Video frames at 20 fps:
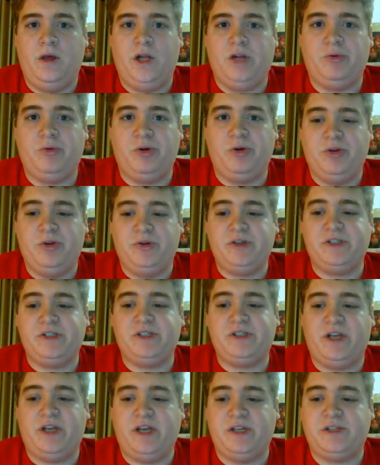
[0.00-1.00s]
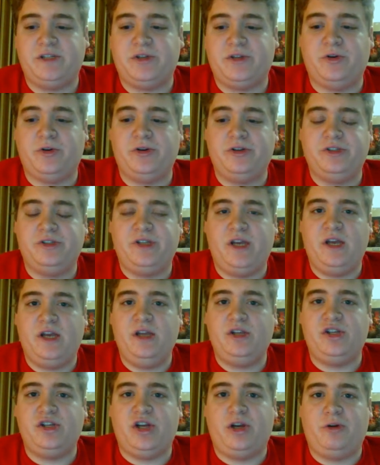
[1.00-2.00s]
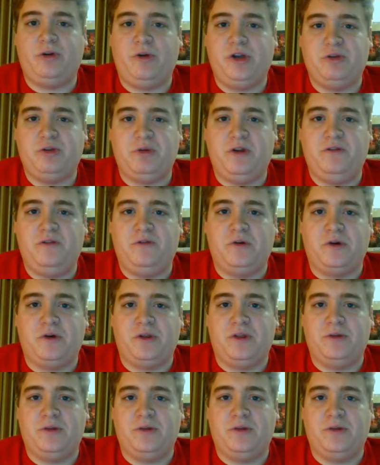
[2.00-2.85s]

Good morning, Lucas. Today is Thursday, January 24th.